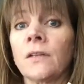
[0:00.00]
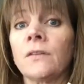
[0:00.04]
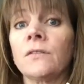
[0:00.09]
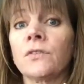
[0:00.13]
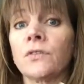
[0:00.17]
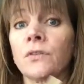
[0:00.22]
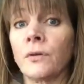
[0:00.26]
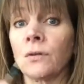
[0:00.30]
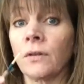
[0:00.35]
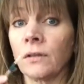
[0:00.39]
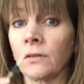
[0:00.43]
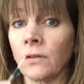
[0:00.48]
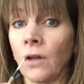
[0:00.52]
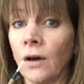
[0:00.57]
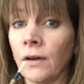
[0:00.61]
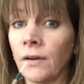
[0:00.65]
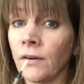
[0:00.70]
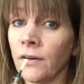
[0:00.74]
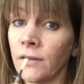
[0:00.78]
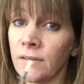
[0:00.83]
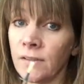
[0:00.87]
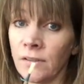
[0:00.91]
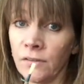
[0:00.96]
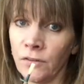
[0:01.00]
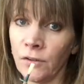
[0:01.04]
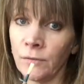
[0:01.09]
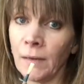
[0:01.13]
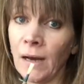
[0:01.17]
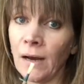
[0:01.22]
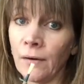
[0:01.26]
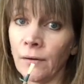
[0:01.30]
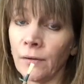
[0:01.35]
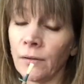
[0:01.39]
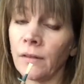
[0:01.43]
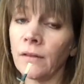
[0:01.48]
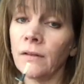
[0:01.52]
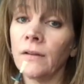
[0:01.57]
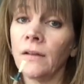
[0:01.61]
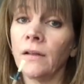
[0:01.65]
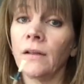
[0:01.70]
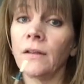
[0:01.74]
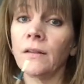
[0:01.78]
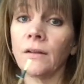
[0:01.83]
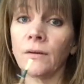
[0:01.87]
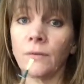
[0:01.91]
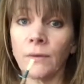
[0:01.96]
So the longer it's in your mouth,
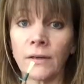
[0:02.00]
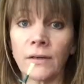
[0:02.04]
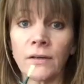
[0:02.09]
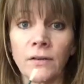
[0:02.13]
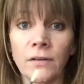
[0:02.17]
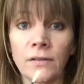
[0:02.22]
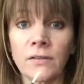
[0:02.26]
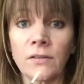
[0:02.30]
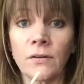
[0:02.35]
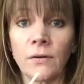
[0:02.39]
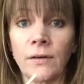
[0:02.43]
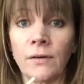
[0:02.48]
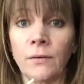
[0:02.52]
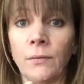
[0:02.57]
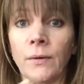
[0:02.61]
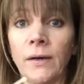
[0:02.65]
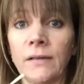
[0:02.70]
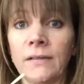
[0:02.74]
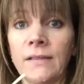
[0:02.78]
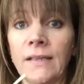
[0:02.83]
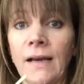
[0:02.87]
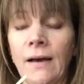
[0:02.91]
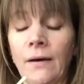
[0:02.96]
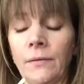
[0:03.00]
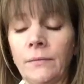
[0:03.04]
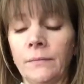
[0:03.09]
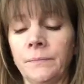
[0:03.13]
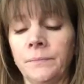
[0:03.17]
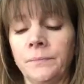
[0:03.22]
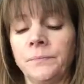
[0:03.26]
the quicker it's going to wear down.